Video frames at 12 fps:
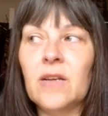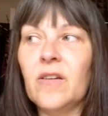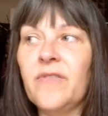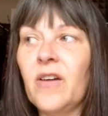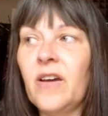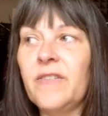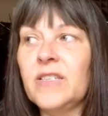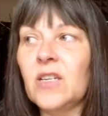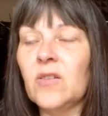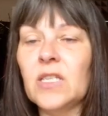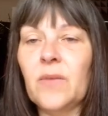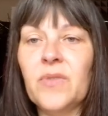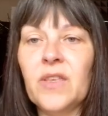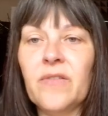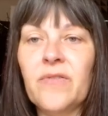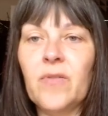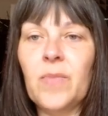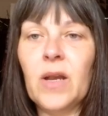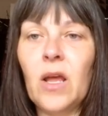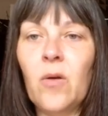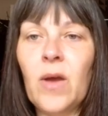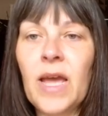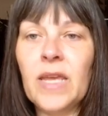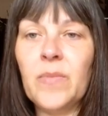Now, if I sell something for
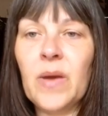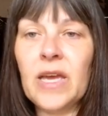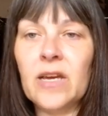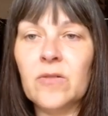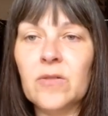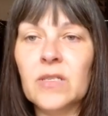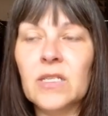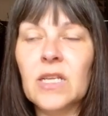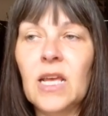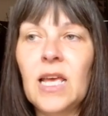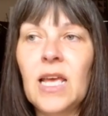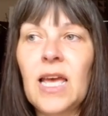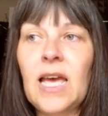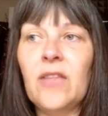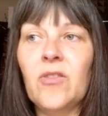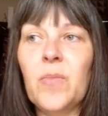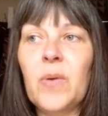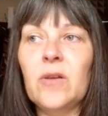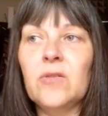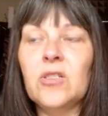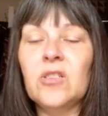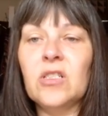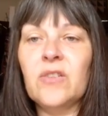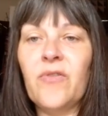below £8 and the
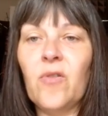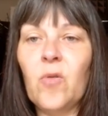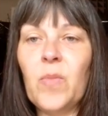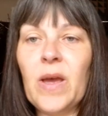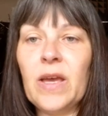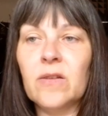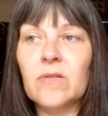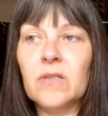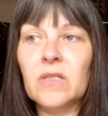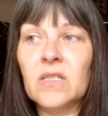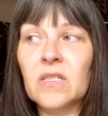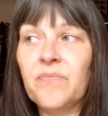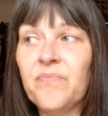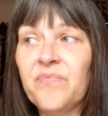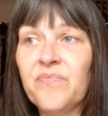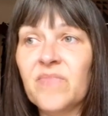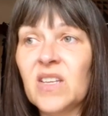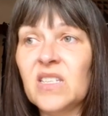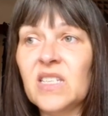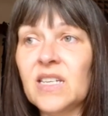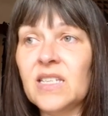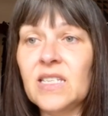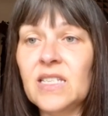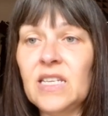postage is
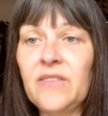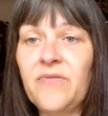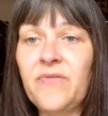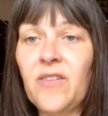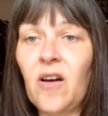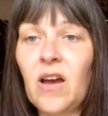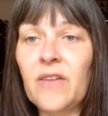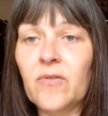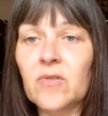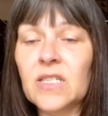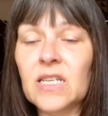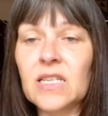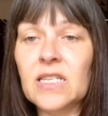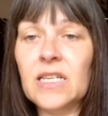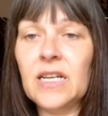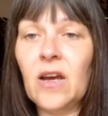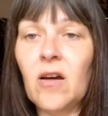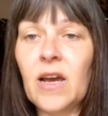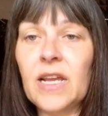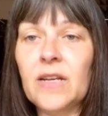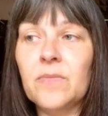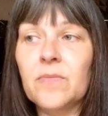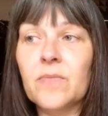£4.65 or £4.69,